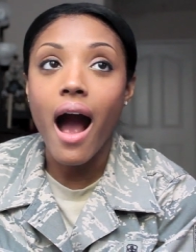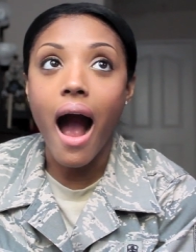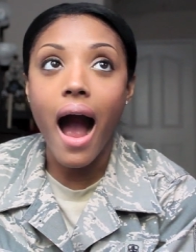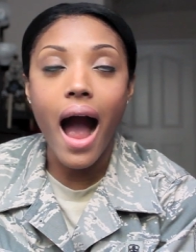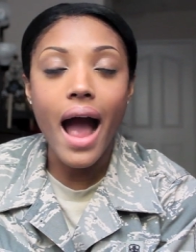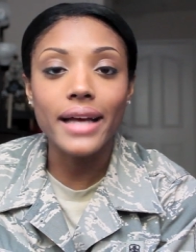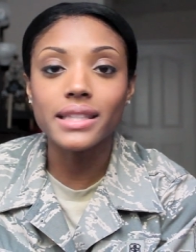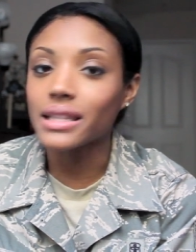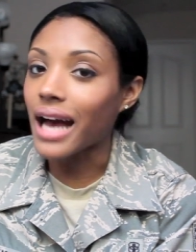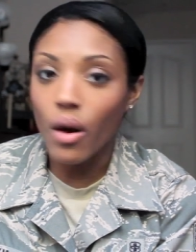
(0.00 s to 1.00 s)
I
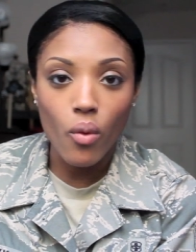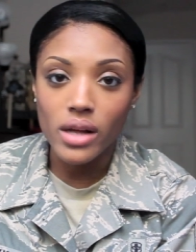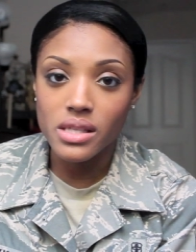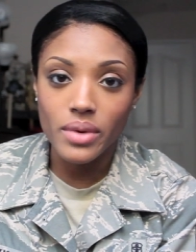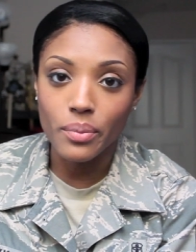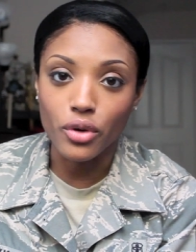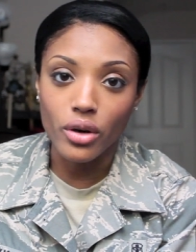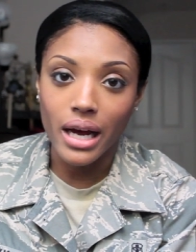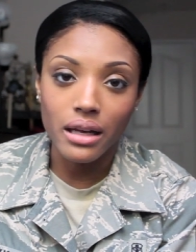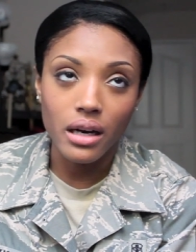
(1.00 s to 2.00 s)
did not want to be a
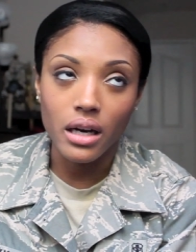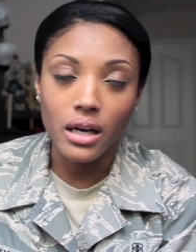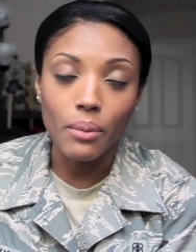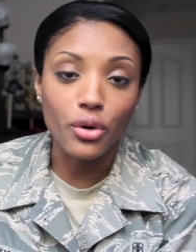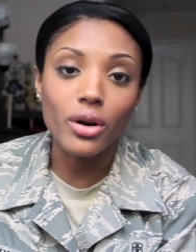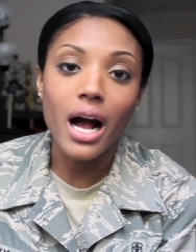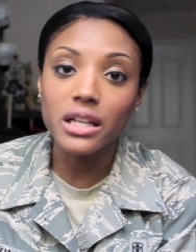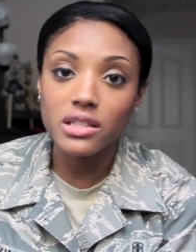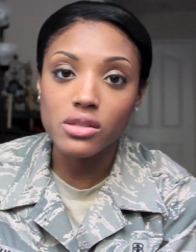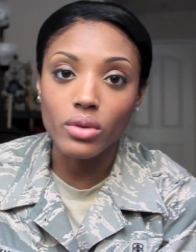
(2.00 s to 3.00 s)
broke
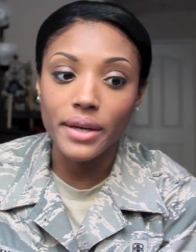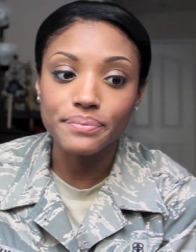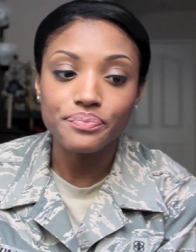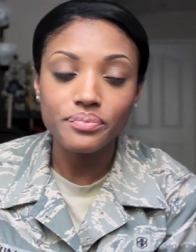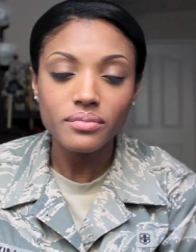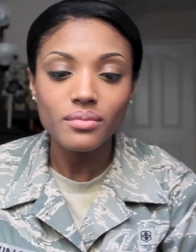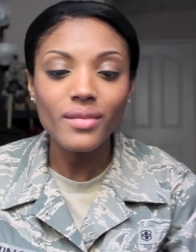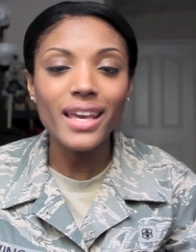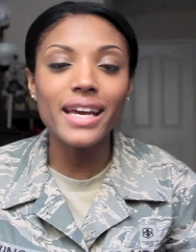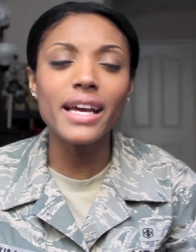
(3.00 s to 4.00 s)
college student.
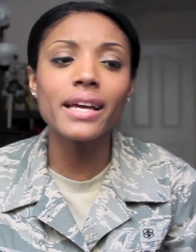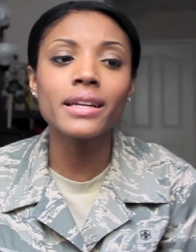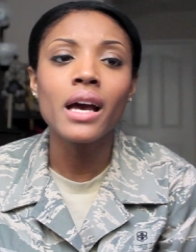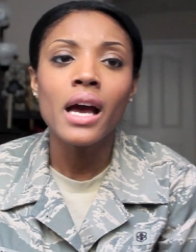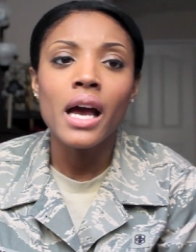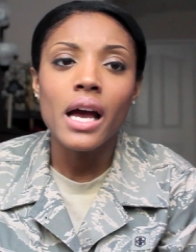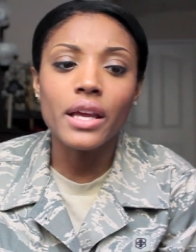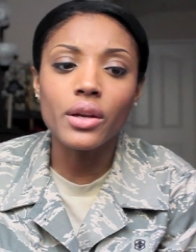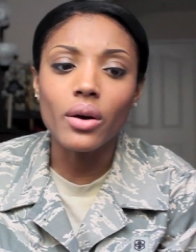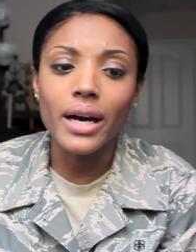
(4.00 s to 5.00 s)
And
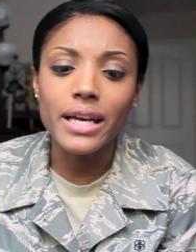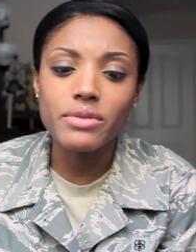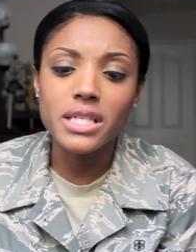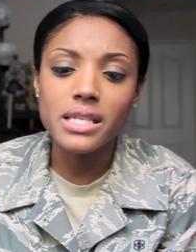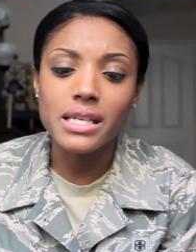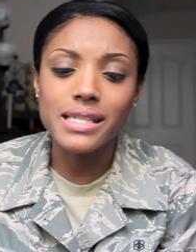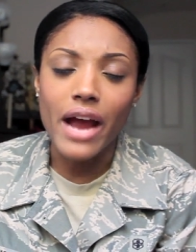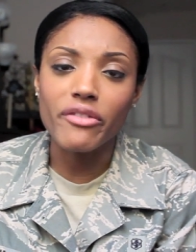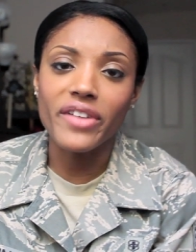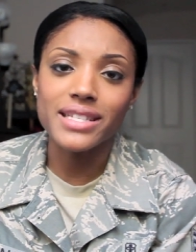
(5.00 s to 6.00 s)
you know, it was just a
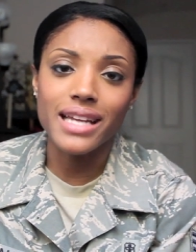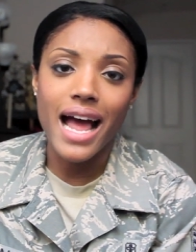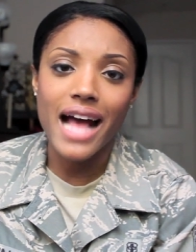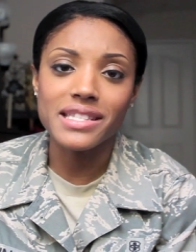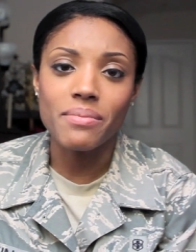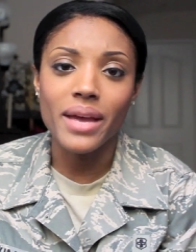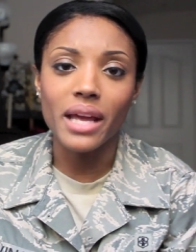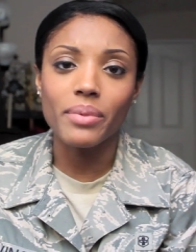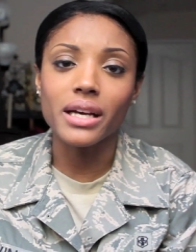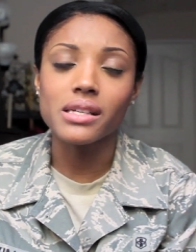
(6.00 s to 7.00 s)
sacrifice that I had to
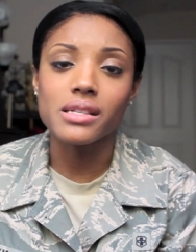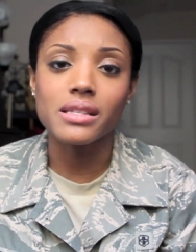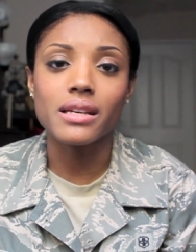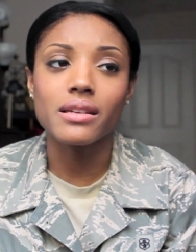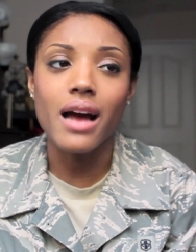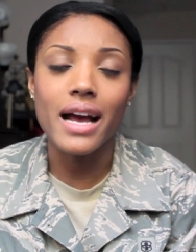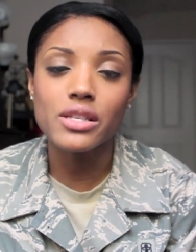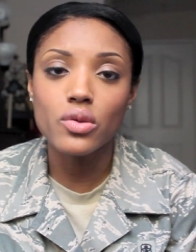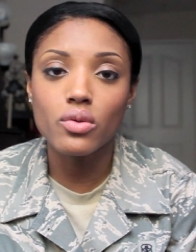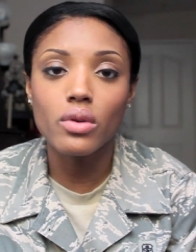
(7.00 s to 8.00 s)
make, because in high
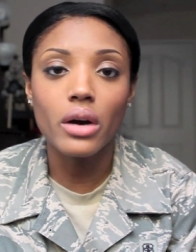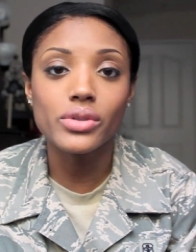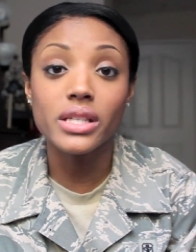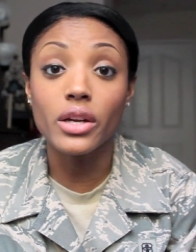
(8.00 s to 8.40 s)
school I was in